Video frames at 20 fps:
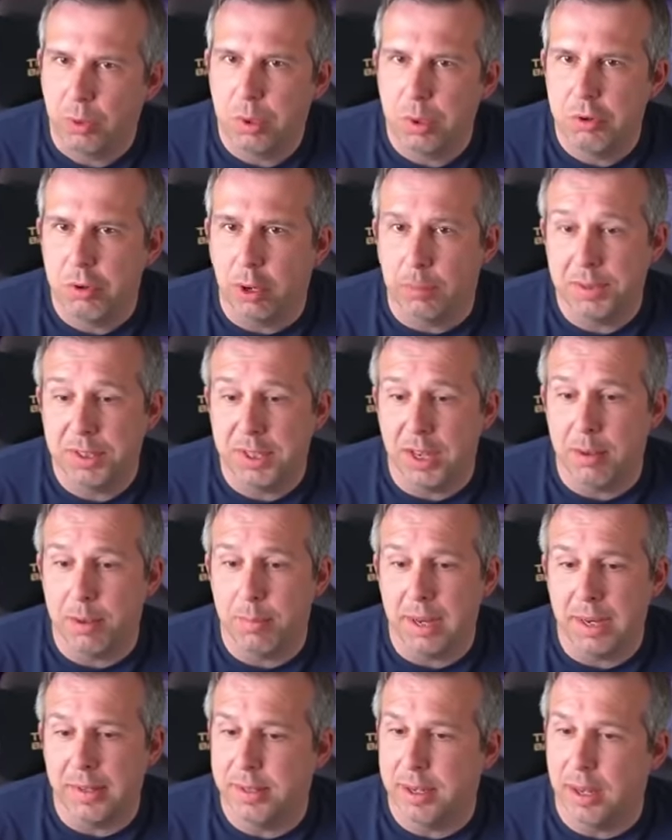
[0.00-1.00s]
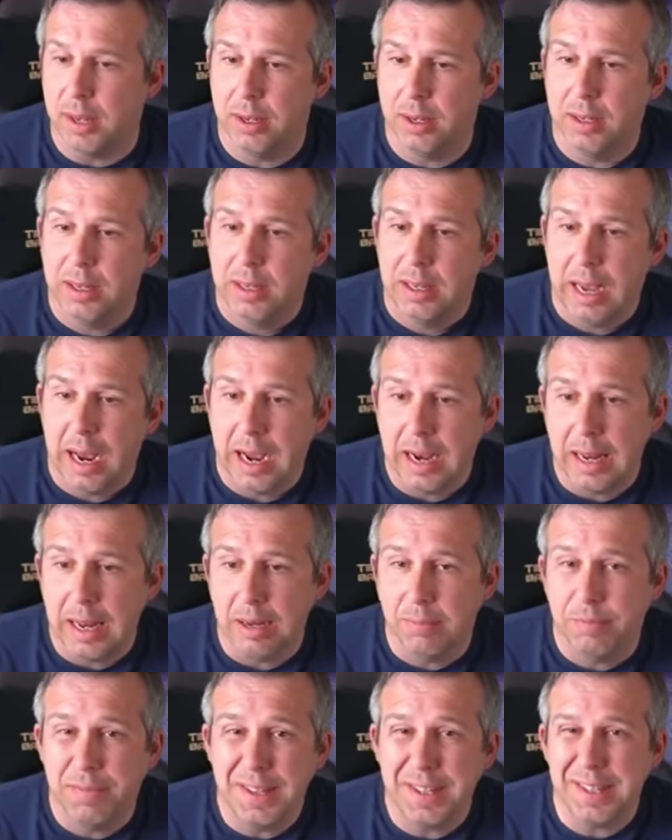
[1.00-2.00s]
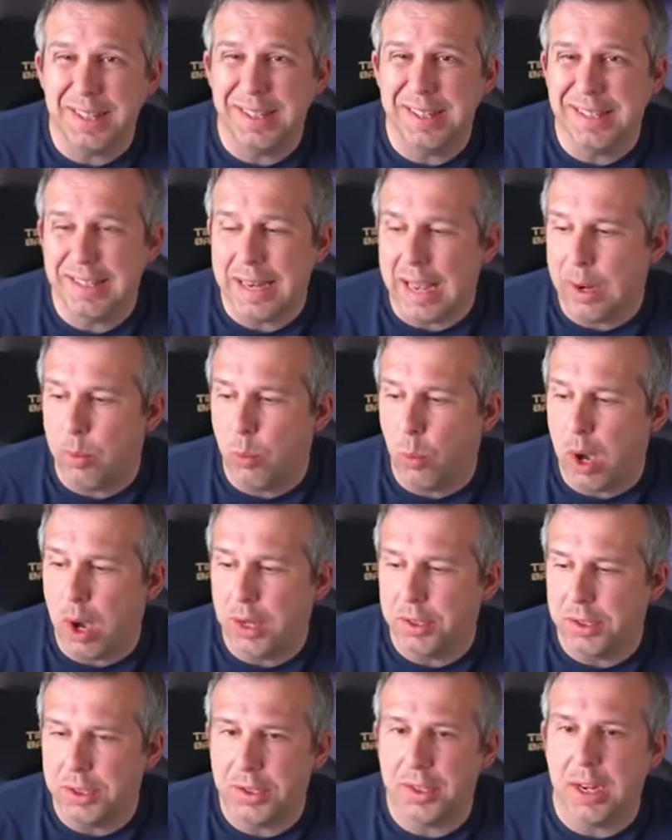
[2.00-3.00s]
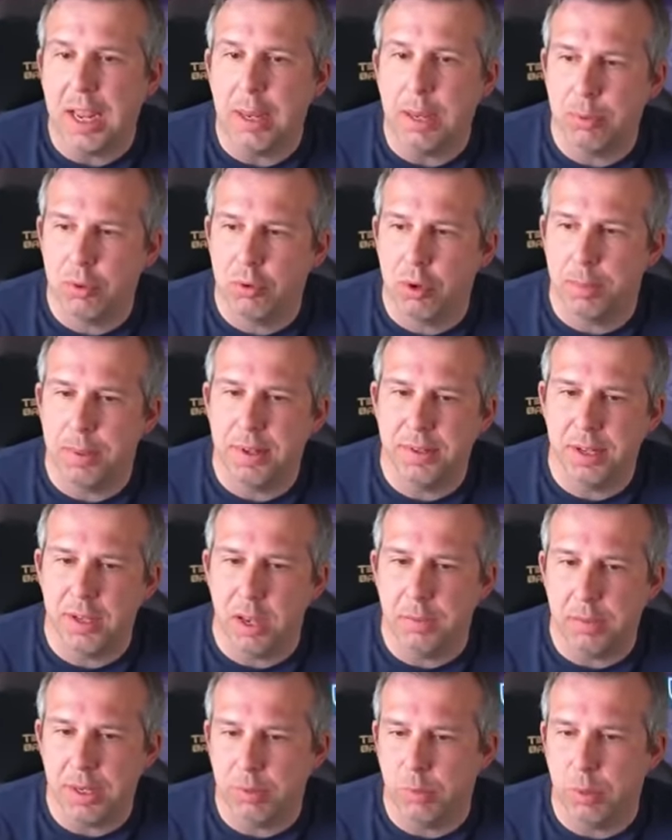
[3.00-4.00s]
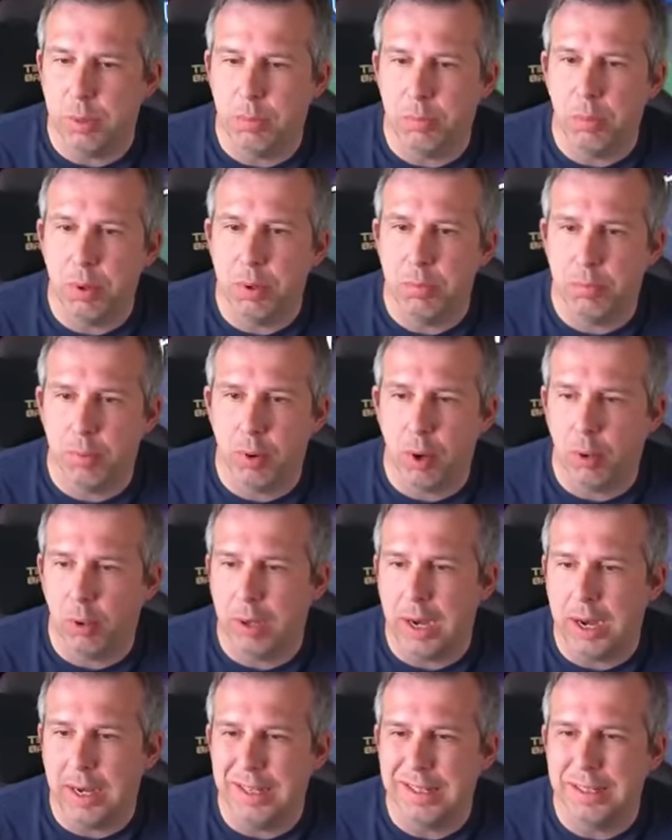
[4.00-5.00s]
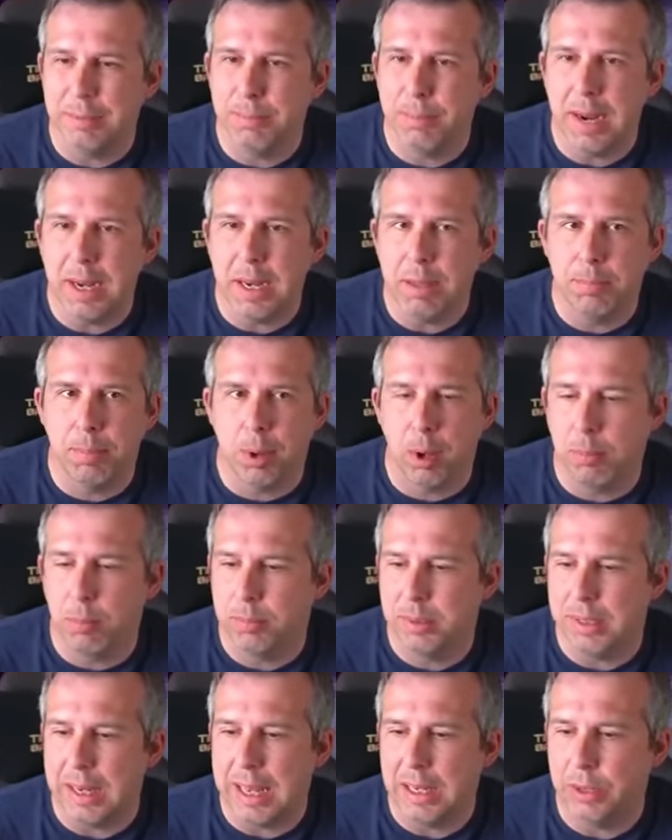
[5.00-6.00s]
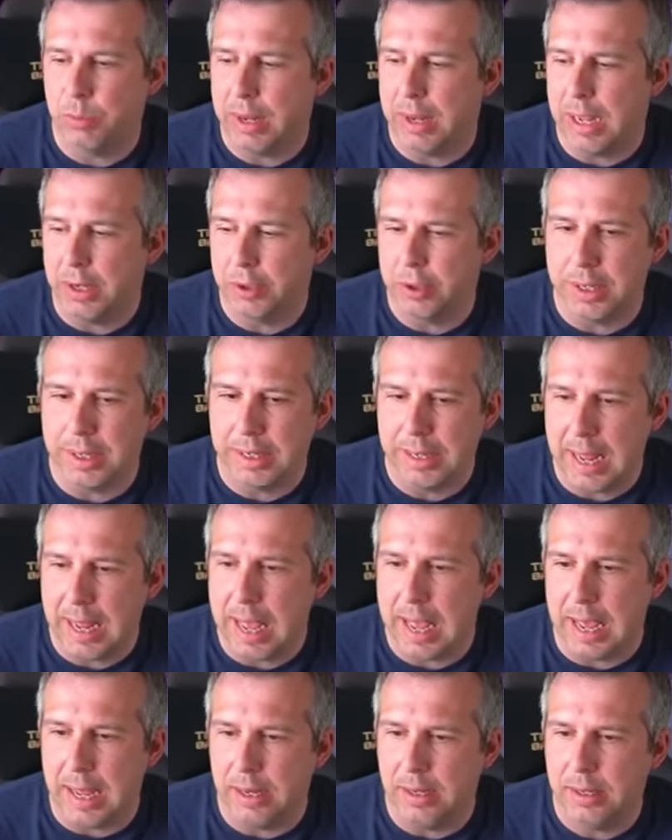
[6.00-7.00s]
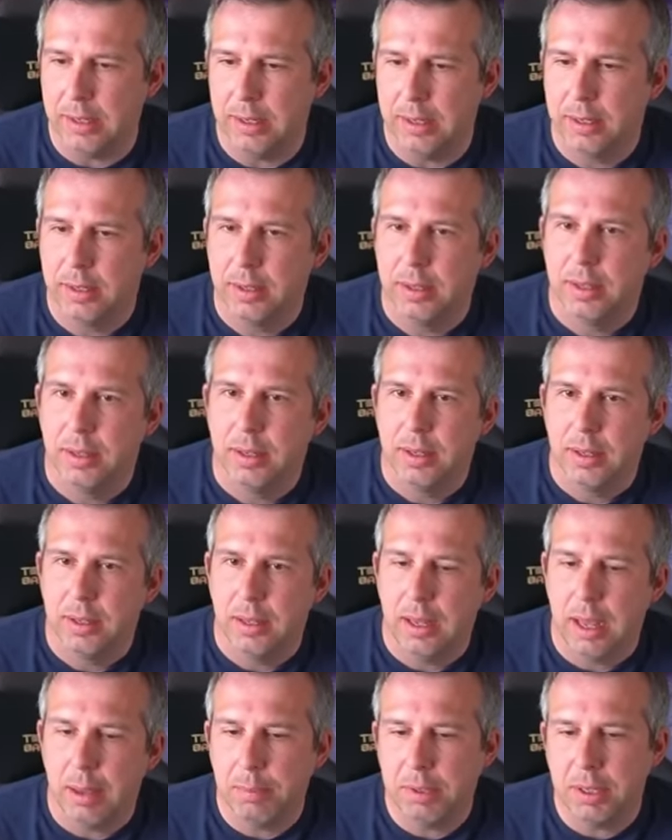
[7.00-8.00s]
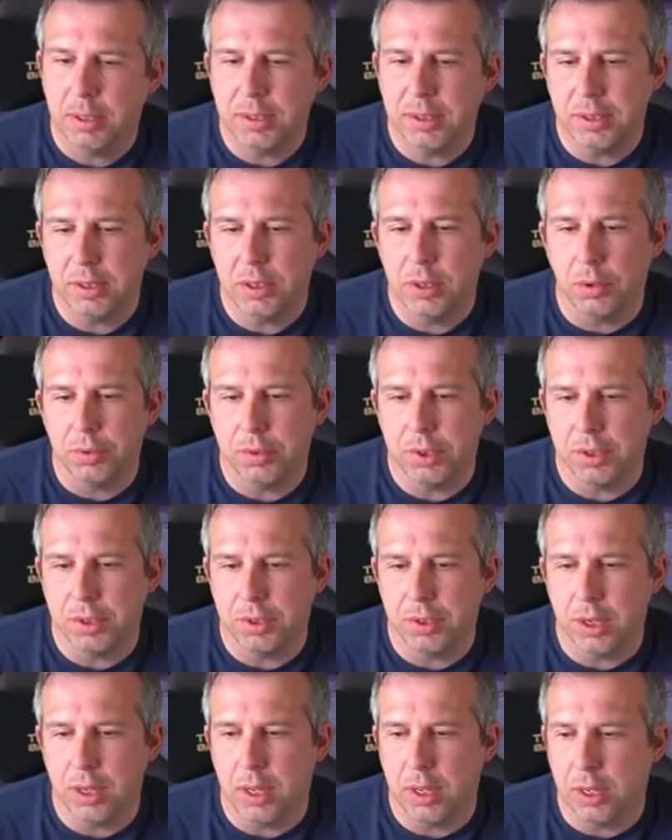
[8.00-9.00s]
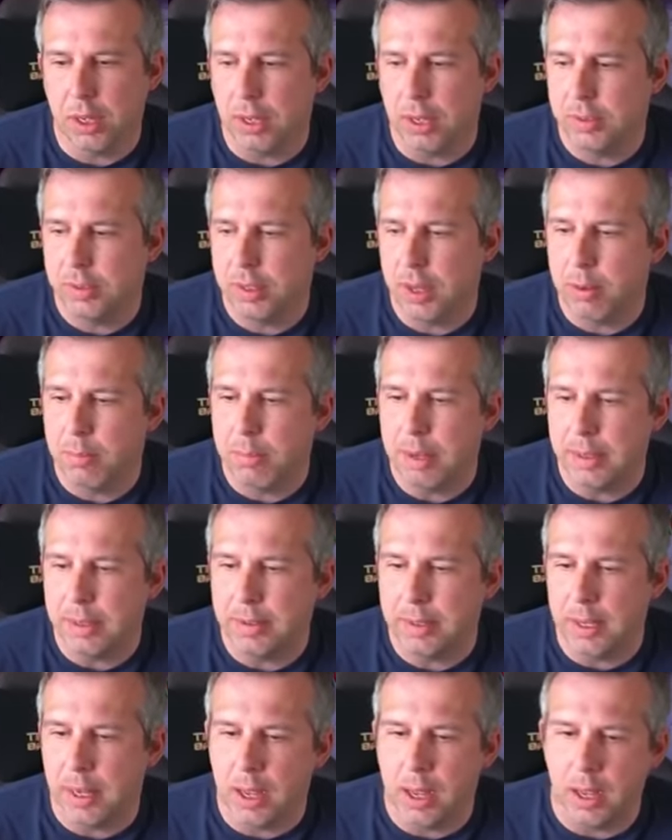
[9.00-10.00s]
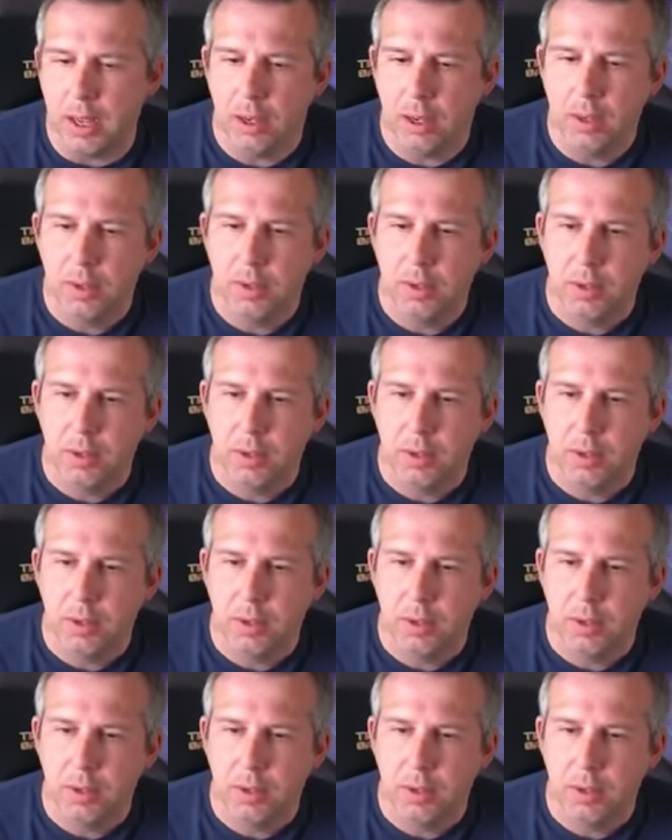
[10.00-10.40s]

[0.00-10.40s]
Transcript: we drop turn meter, and then Visix's A1 just keeps dropping turn meter. We're proccing as many bombs as we actually can. And because it's not just a turn meter